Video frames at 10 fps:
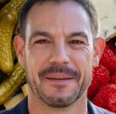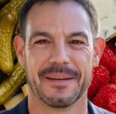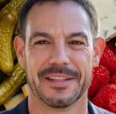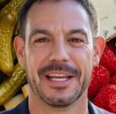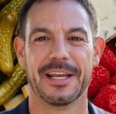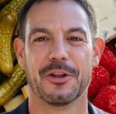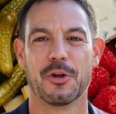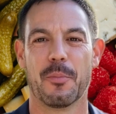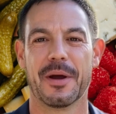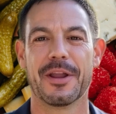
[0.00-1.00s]
Taking
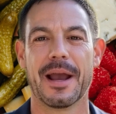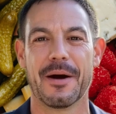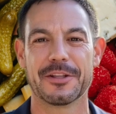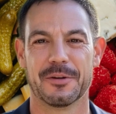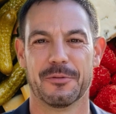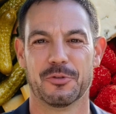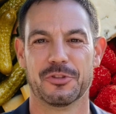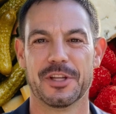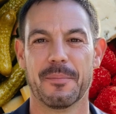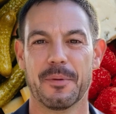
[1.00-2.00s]
too much calcium through
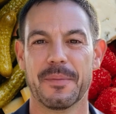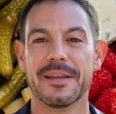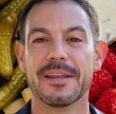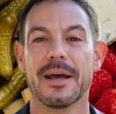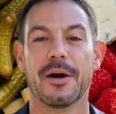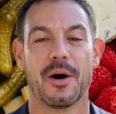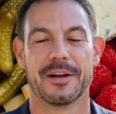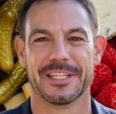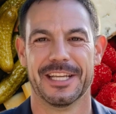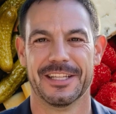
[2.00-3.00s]
supplements can cause
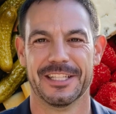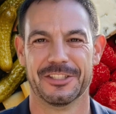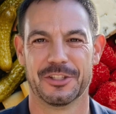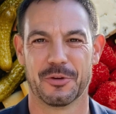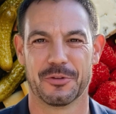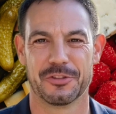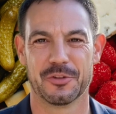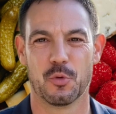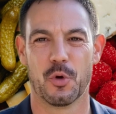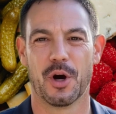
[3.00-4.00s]
kidney stones
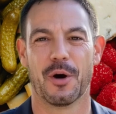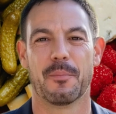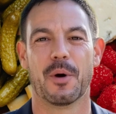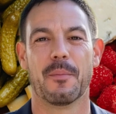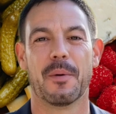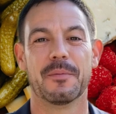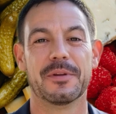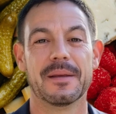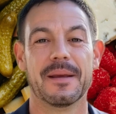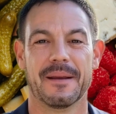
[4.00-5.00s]
or heart
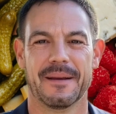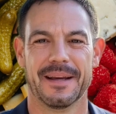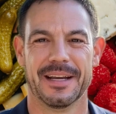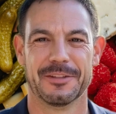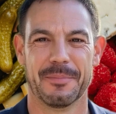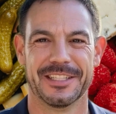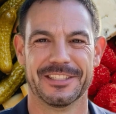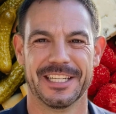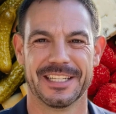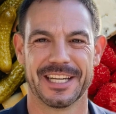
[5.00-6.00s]
problems. It's best
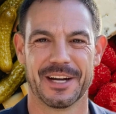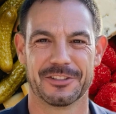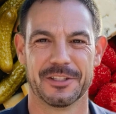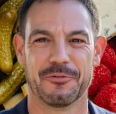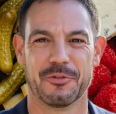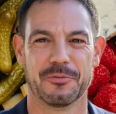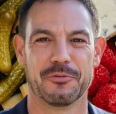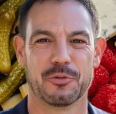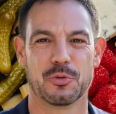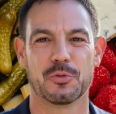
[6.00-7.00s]
to get calcium from
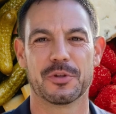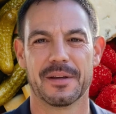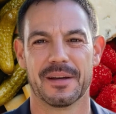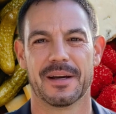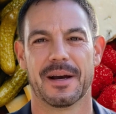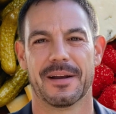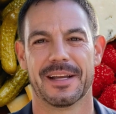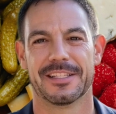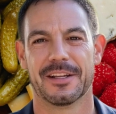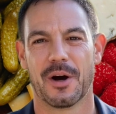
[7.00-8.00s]
food
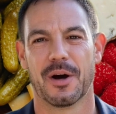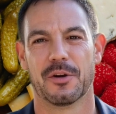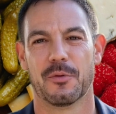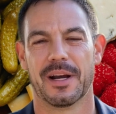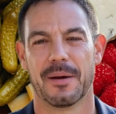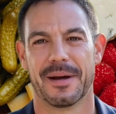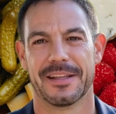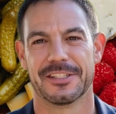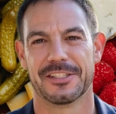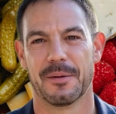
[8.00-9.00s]
unless a doctor recommends
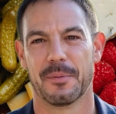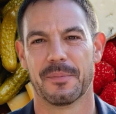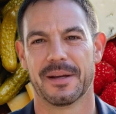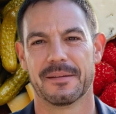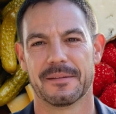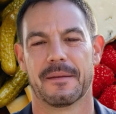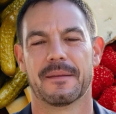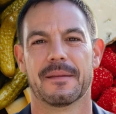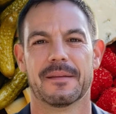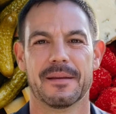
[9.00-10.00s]
a supplement.
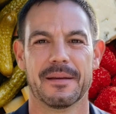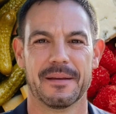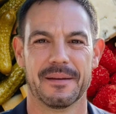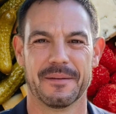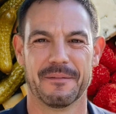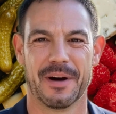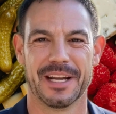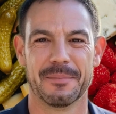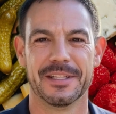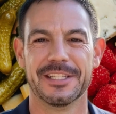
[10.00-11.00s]

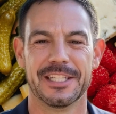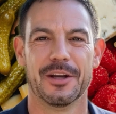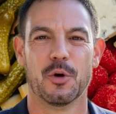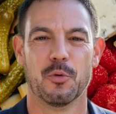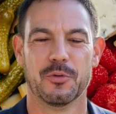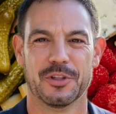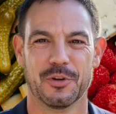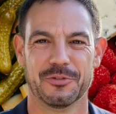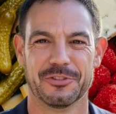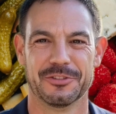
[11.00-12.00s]
Vitamin D
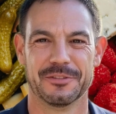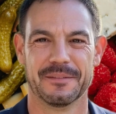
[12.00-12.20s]
overdose.